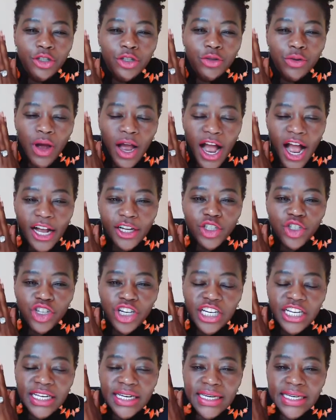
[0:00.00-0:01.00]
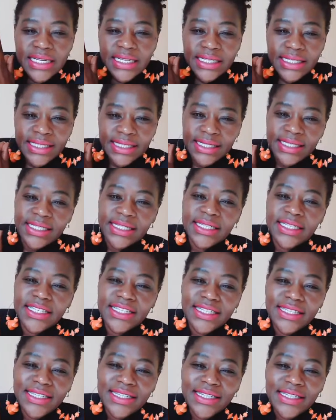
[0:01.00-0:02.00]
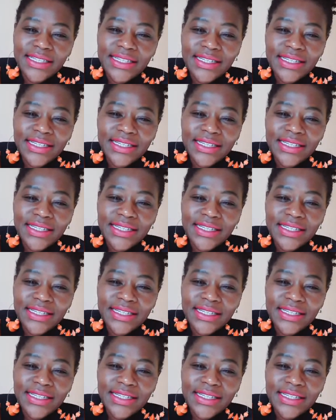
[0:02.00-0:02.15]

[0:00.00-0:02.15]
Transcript: to actually listen